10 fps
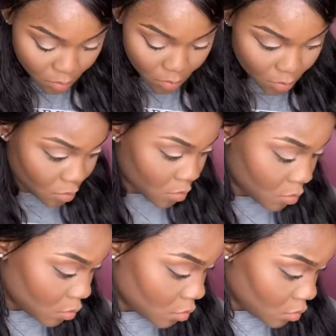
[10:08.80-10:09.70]
Girl, now
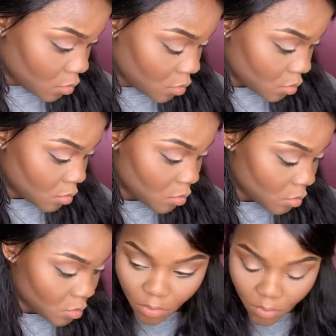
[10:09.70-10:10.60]
what you doing?
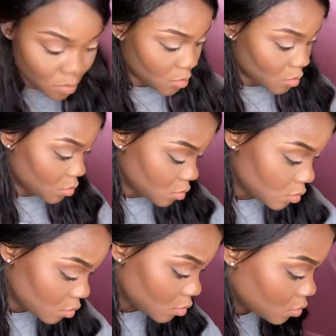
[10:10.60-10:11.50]
What are you
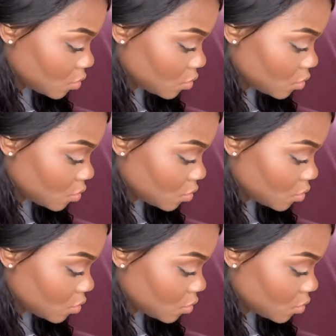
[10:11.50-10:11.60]
doing?